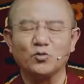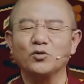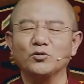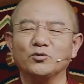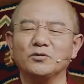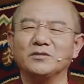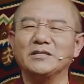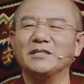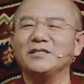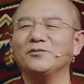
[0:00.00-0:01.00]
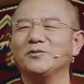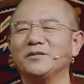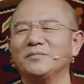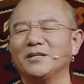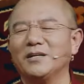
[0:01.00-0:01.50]
that there is honey
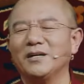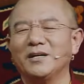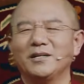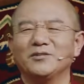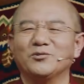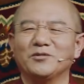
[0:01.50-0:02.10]
among the bees,